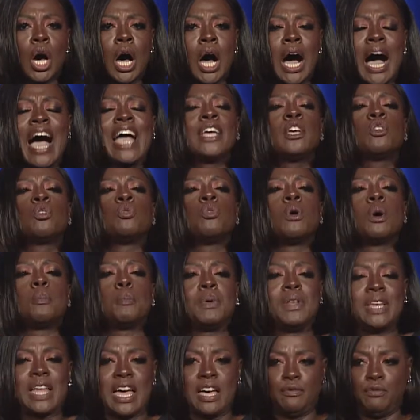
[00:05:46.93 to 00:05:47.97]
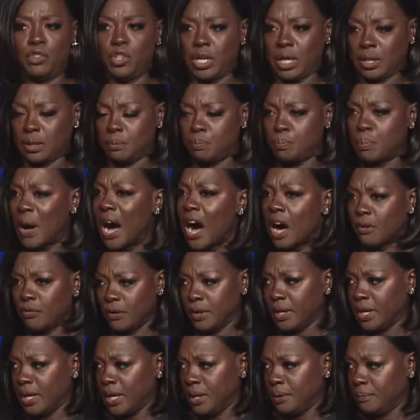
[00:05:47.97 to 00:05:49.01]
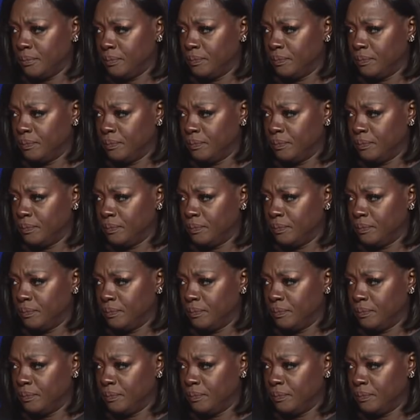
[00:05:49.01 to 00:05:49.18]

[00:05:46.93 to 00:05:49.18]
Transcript: I grew up in abject poverty.